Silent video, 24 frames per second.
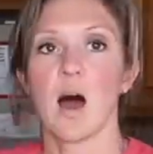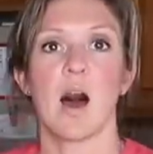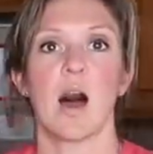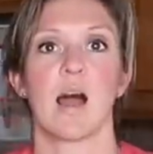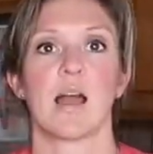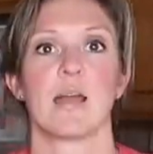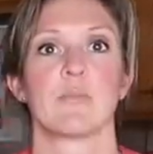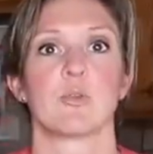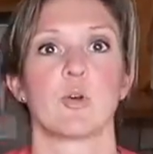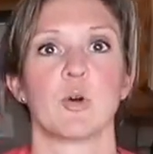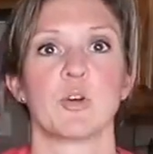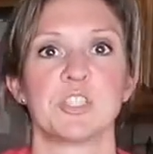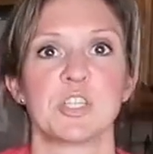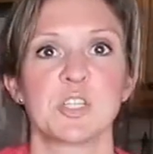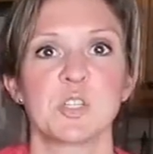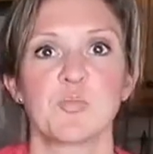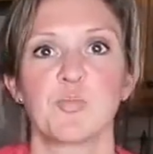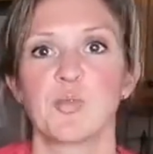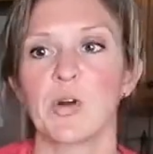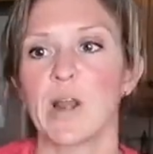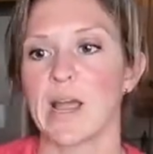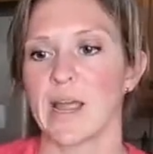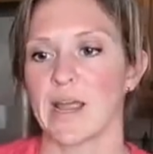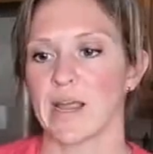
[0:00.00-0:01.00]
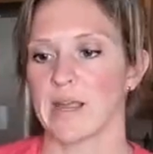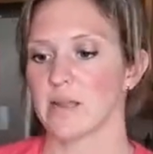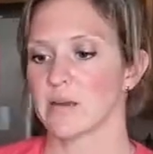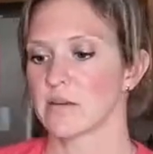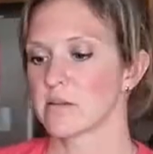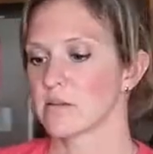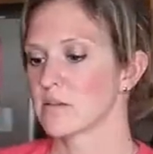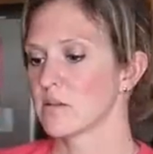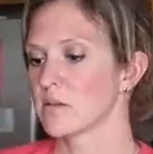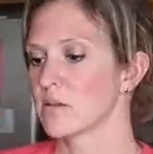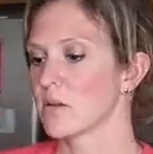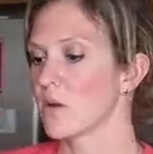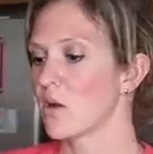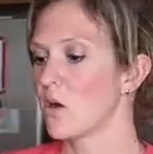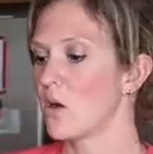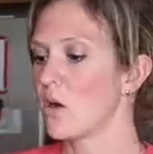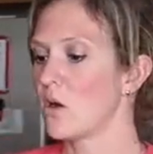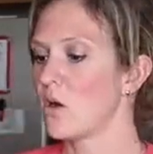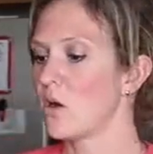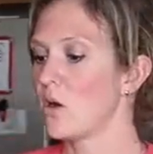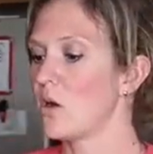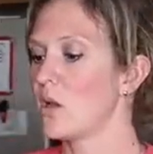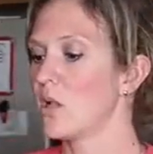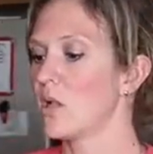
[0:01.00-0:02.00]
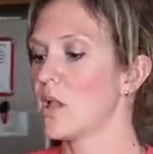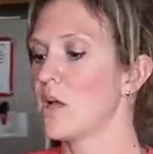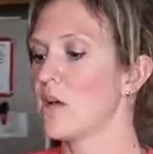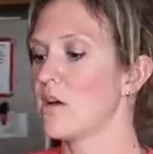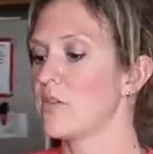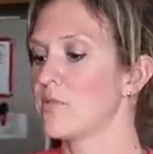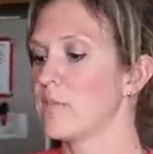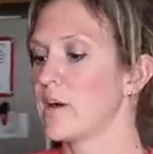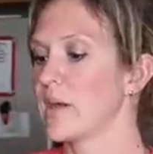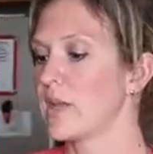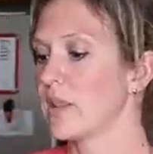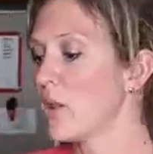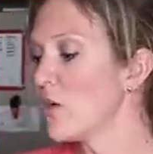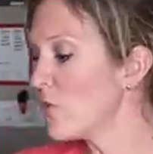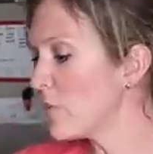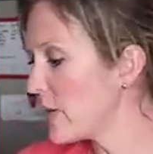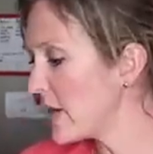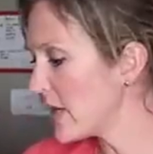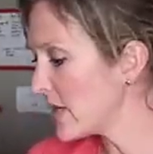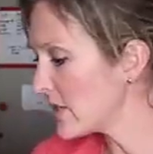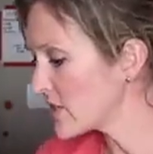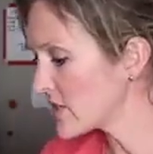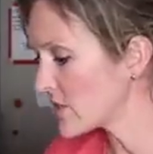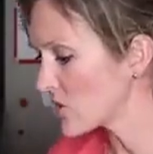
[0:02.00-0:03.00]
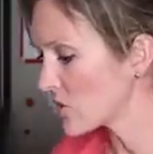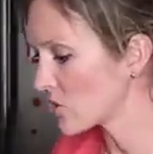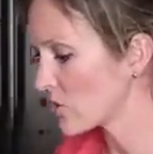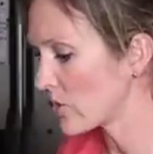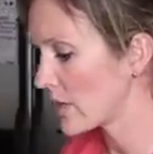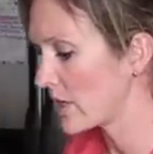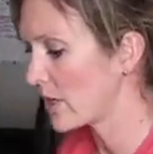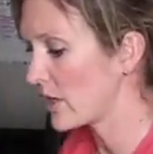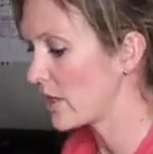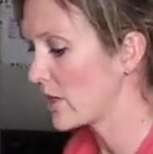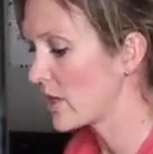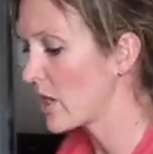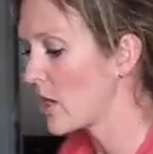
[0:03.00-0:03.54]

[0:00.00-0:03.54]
I'm going to spray all of my loaf pans so they're ready to